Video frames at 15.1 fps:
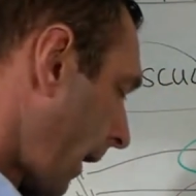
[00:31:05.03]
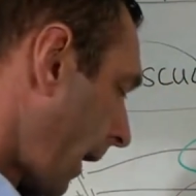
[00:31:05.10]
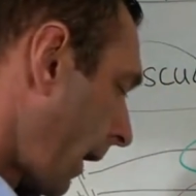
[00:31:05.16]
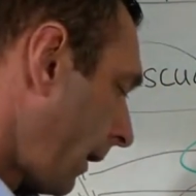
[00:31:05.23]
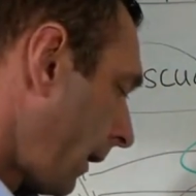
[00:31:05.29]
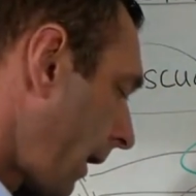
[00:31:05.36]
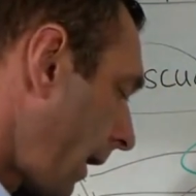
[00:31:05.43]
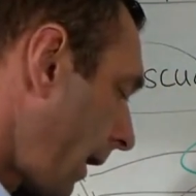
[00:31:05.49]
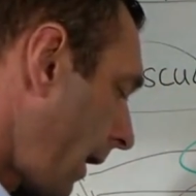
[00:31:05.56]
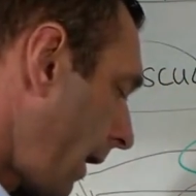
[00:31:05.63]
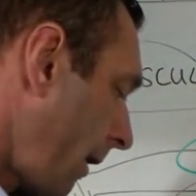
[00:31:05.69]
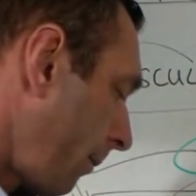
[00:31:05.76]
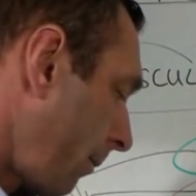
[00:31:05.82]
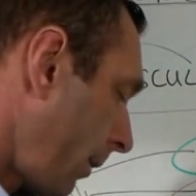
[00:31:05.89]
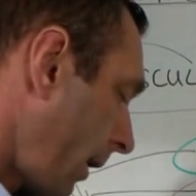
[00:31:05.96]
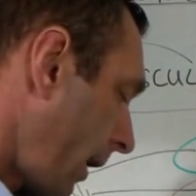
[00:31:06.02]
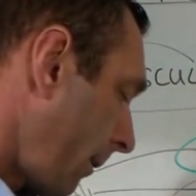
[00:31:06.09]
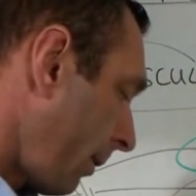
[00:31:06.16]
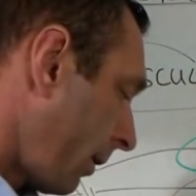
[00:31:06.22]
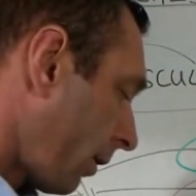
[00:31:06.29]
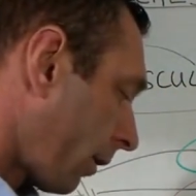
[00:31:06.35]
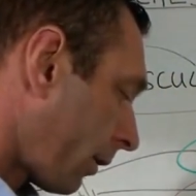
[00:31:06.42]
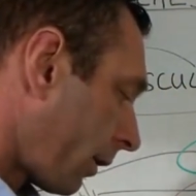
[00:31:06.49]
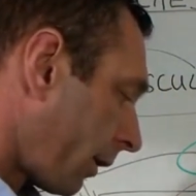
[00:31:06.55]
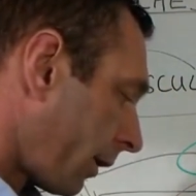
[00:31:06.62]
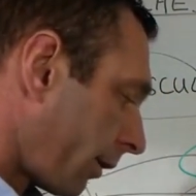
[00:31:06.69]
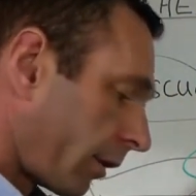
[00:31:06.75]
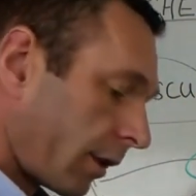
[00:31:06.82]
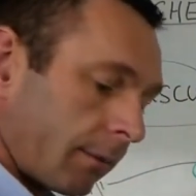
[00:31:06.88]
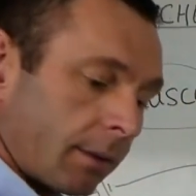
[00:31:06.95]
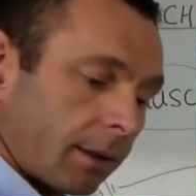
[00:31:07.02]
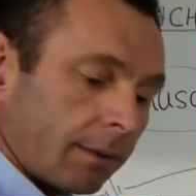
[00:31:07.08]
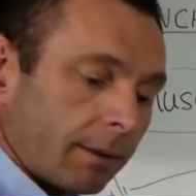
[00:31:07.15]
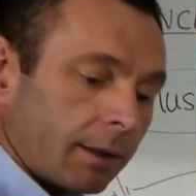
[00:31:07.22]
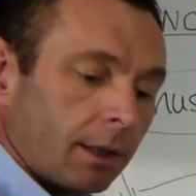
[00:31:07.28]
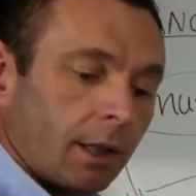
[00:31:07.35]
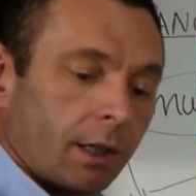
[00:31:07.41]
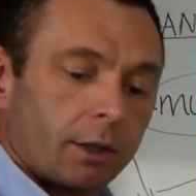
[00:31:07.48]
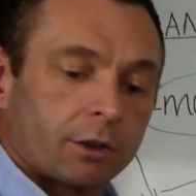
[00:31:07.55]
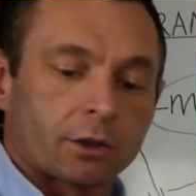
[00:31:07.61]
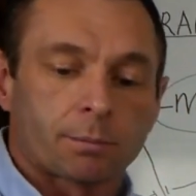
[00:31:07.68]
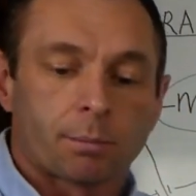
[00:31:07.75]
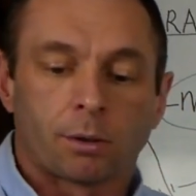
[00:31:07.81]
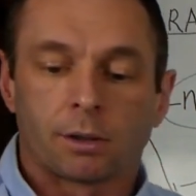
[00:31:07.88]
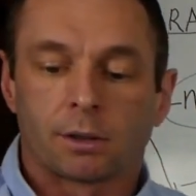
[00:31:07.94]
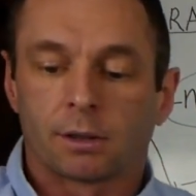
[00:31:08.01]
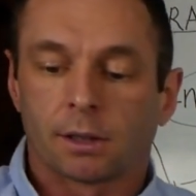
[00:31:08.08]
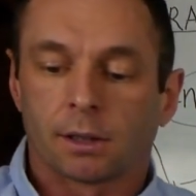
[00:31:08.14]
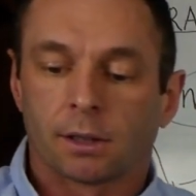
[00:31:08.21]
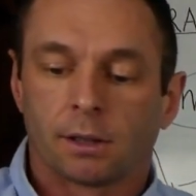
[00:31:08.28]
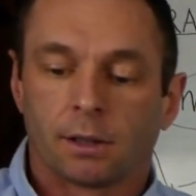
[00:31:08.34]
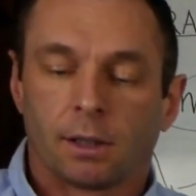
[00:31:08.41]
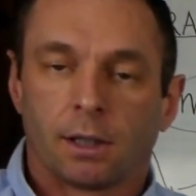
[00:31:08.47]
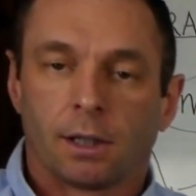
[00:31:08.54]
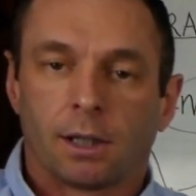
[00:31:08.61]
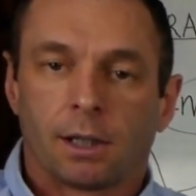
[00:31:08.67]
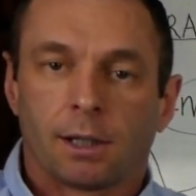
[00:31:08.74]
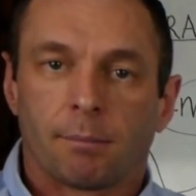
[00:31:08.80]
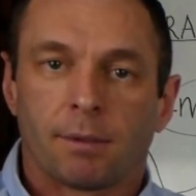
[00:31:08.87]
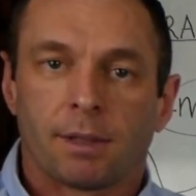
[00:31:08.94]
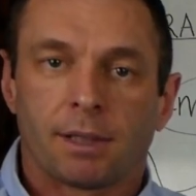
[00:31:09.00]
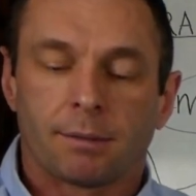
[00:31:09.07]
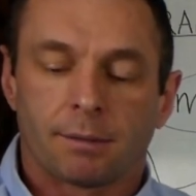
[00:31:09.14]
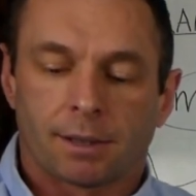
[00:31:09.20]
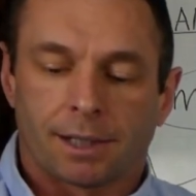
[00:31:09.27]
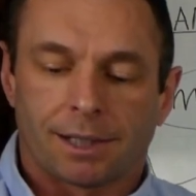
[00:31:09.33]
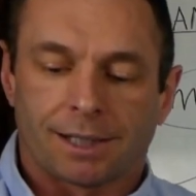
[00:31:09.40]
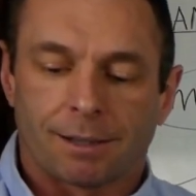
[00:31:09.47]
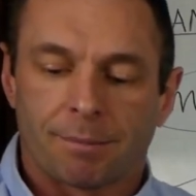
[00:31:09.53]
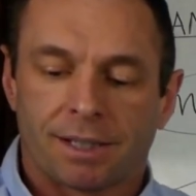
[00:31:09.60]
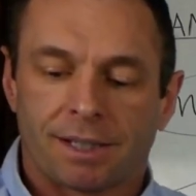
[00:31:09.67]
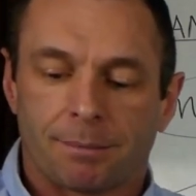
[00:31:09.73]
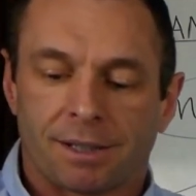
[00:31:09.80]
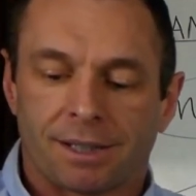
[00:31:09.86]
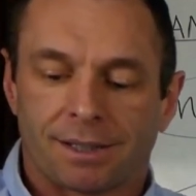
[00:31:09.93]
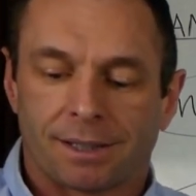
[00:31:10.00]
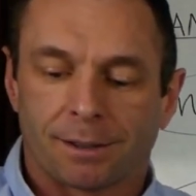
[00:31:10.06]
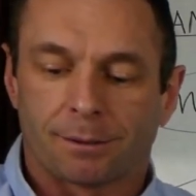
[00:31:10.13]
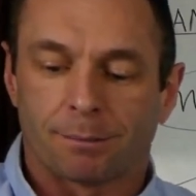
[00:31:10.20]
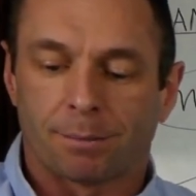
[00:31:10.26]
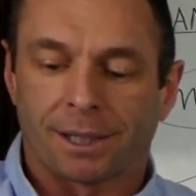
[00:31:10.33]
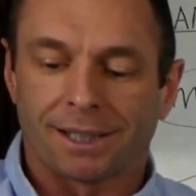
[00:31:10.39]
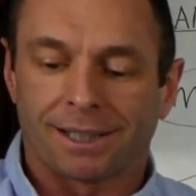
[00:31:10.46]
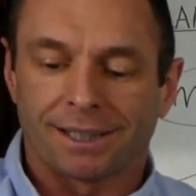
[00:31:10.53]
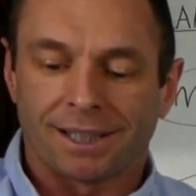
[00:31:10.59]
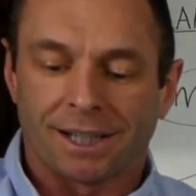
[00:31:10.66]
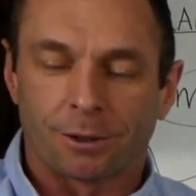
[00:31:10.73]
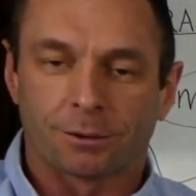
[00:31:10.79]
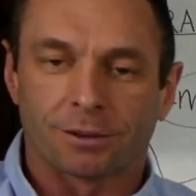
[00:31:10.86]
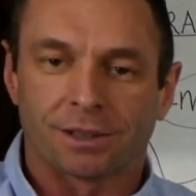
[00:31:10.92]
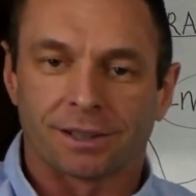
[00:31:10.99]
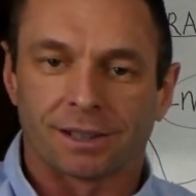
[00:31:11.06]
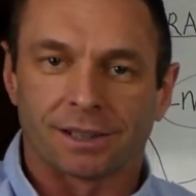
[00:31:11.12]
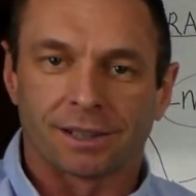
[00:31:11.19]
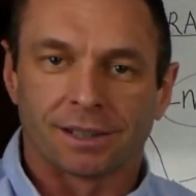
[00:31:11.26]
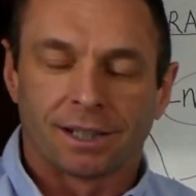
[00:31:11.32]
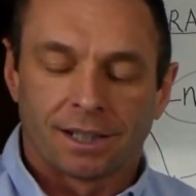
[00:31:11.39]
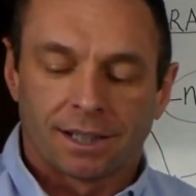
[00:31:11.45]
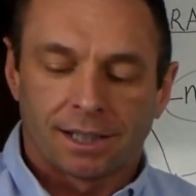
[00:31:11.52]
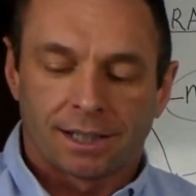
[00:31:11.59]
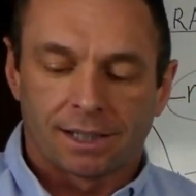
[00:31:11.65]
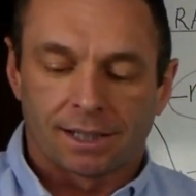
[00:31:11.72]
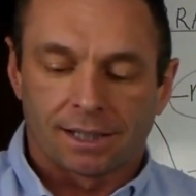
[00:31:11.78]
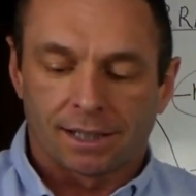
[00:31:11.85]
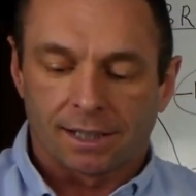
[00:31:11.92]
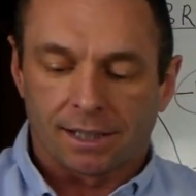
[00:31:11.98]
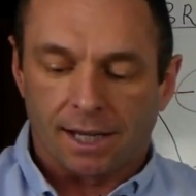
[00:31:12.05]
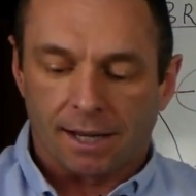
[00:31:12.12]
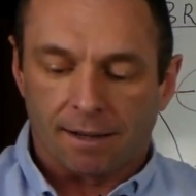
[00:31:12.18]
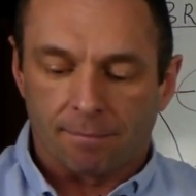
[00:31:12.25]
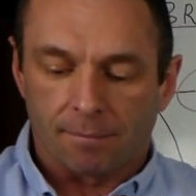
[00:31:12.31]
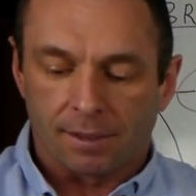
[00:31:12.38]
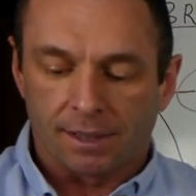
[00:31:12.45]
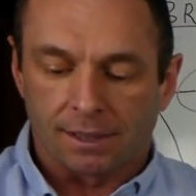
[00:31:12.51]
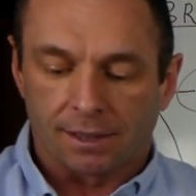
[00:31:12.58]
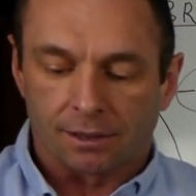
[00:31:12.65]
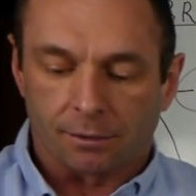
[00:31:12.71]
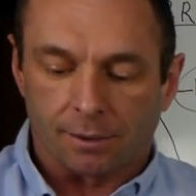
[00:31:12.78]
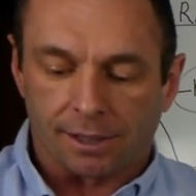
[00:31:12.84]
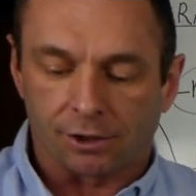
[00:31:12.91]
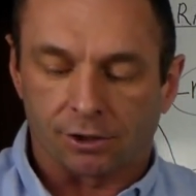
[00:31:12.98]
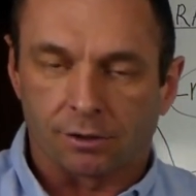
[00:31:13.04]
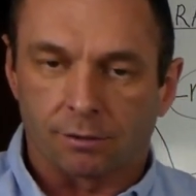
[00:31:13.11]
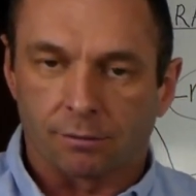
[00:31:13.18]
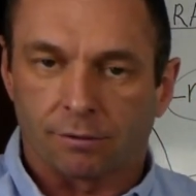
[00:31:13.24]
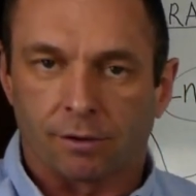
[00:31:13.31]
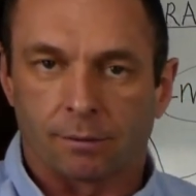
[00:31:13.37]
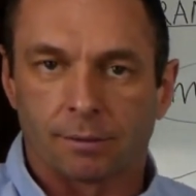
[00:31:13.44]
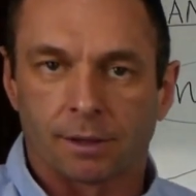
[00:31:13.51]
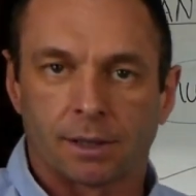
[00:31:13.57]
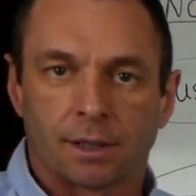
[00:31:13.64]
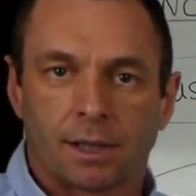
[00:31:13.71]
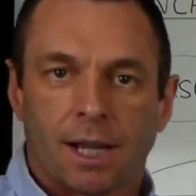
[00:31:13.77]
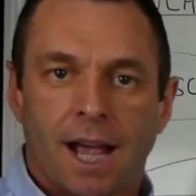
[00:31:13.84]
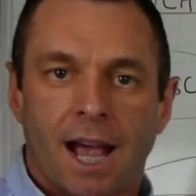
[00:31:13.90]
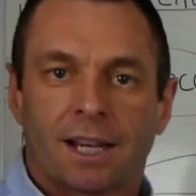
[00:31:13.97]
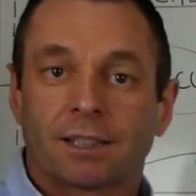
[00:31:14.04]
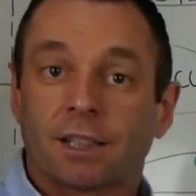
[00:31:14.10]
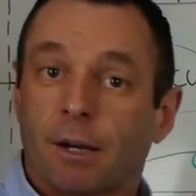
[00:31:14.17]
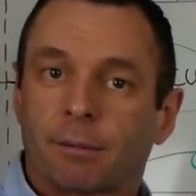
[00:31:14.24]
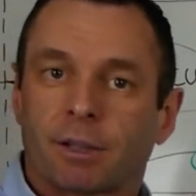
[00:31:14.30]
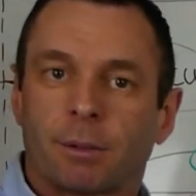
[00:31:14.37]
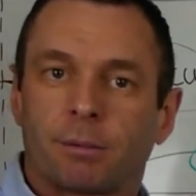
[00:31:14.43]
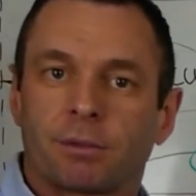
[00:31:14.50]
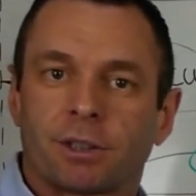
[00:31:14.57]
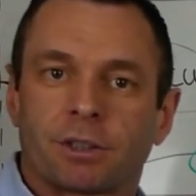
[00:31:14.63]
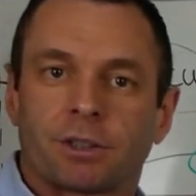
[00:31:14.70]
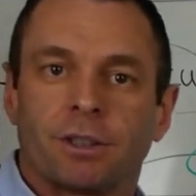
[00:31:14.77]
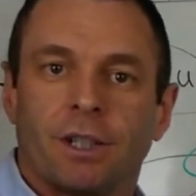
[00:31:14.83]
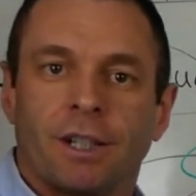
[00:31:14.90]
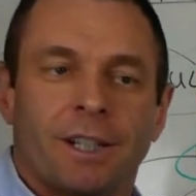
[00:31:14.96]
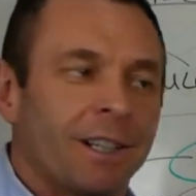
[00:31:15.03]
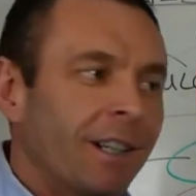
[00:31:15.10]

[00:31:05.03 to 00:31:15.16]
And abductor digiti minimi, just pulling the little mini-me, the pinky out to in a medial direction from the anatomical position.